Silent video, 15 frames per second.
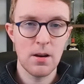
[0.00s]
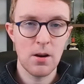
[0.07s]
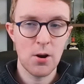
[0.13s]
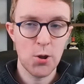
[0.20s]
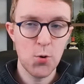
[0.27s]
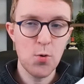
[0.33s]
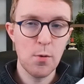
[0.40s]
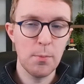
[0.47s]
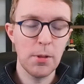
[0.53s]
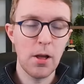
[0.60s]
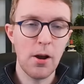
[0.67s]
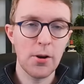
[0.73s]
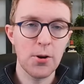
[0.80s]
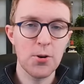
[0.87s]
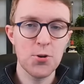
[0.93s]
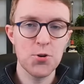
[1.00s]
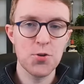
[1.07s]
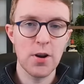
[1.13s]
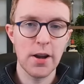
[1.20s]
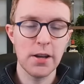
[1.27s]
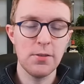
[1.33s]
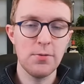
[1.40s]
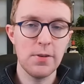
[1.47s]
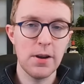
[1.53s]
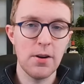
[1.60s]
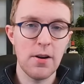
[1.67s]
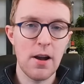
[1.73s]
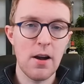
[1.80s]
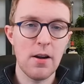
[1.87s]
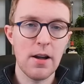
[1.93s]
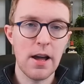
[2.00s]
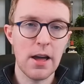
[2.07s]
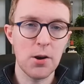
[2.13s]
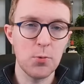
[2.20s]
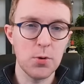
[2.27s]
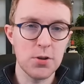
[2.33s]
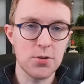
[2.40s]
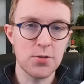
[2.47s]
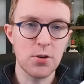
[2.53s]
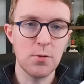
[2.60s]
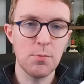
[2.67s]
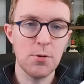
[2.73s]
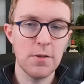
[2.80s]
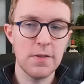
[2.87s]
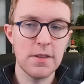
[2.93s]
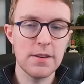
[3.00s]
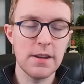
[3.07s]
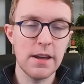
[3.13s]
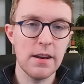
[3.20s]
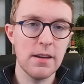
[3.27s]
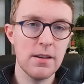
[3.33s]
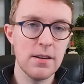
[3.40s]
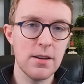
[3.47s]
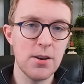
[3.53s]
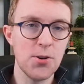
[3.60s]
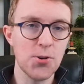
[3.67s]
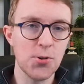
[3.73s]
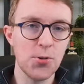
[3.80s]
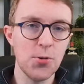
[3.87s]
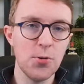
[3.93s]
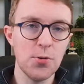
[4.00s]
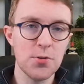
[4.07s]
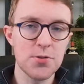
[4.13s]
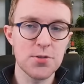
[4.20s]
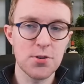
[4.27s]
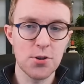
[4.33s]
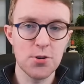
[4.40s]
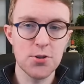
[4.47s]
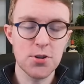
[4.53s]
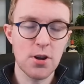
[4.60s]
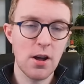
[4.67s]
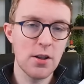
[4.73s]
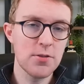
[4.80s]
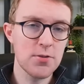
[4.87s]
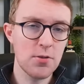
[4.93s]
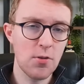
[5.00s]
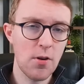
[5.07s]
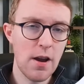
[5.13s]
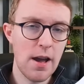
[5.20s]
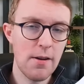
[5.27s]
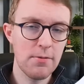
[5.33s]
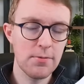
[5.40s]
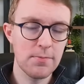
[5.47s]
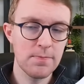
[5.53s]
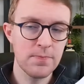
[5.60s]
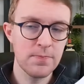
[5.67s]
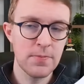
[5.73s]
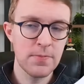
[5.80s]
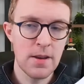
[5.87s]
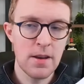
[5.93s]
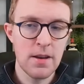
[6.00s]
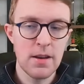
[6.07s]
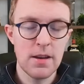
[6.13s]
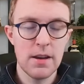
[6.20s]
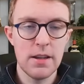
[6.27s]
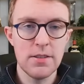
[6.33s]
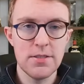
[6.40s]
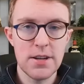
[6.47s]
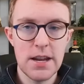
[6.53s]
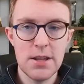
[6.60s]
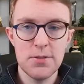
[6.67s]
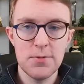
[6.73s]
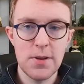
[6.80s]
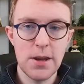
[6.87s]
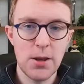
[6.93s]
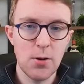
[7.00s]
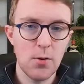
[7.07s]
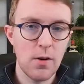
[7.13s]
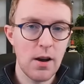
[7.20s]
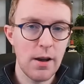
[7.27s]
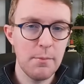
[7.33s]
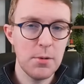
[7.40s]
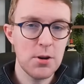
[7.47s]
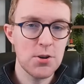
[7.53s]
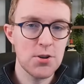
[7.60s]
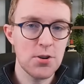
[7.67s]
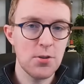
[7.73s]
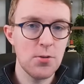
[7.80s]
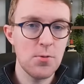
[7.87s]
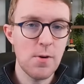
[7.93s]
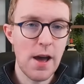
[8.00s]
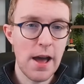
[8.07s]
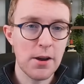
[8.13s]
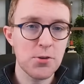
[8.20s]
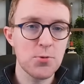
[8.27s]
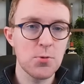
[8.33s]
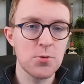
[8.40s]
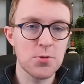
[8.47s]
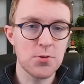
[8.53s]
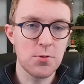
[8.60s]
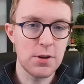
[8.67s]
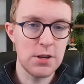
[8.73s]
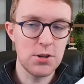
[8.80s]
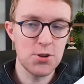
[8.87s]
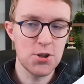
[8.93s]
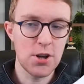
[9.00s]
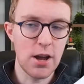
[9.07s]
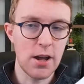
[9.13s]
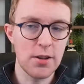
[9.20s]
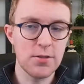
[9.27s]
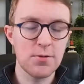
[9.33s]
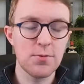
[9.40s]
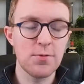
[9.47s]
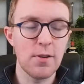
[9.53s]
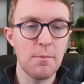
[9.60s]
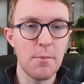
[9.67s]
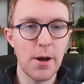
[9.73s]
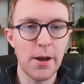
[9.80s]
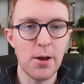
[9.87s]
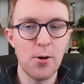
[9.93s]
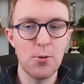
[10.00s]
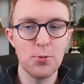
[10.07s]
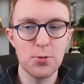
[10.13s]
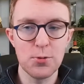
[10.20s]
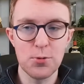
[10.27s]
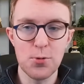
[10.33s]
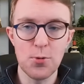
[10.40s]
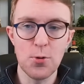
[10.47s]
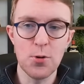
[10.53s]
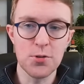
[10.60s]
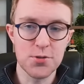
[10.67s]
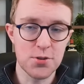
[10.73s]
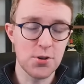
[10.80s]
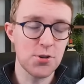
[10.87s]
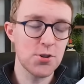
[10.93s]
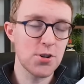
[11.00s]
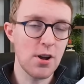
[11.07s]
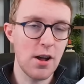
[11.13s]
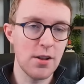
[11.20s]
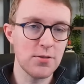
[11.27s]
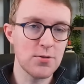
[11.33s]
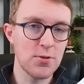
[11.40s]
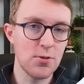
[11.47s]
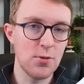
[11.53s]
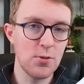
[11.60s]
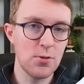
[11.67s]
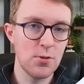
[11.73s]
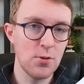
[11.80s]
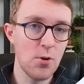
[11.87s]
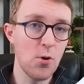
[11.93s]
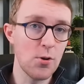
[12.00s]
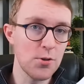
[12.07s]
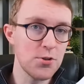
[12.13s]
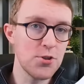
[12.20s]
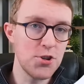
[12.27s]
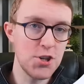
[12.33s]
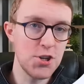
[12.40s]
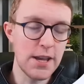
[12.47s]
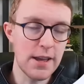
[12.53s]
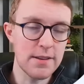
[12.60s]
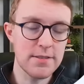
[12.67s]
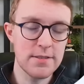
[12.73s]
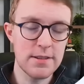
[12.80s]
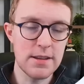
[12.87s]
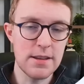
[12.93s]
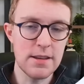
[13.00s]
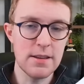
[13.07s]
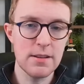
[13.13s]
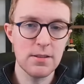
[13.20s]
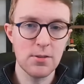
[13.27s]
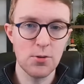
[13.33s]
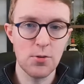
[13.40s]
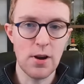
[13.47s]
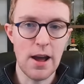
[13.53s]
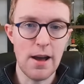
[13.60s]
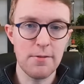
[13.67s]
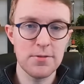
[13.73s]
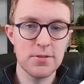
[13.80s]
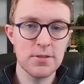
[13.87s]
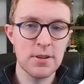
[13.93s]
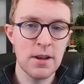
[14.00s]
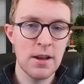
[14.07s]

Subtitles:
Are you a blogger trying to figure out how to interpret the data in your Google Search Console graph? In today's video, I'm going to show you actual screenshots from my own Google Search Console, or GSC, graphs